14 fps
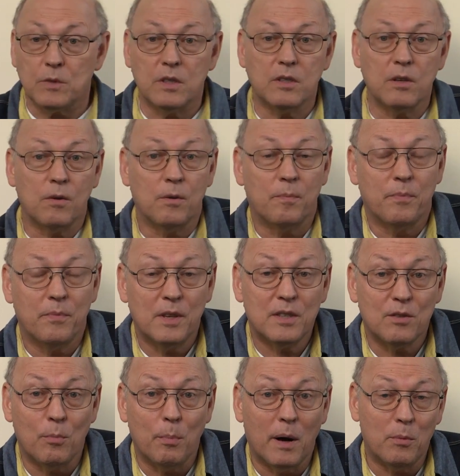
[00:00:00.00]
So
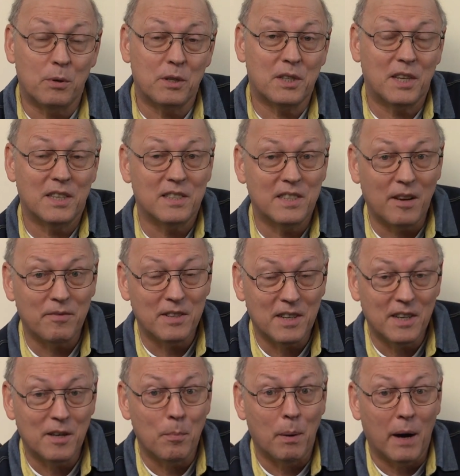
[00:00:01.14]
this Omar whiskey is
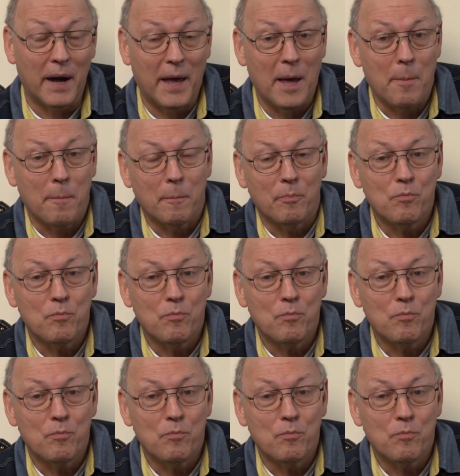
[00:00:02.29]
definitely a buy,